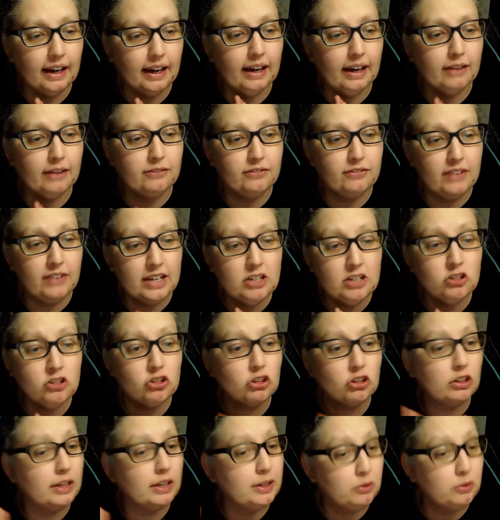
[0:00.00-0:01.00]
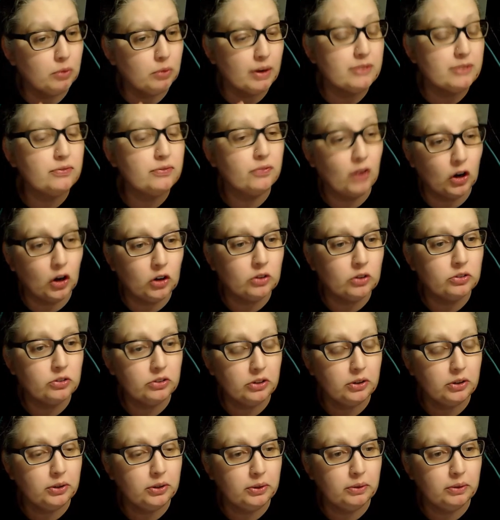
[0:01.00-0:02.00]
eventually refers
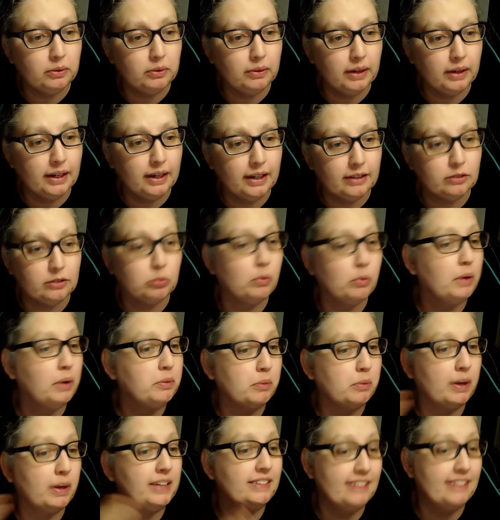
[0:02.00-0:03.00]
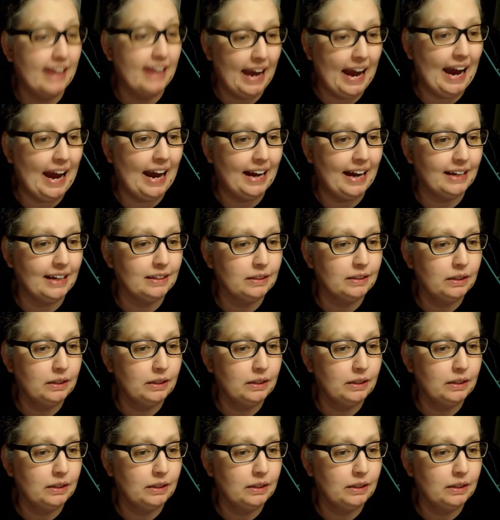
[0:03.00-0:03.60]
to is when we die.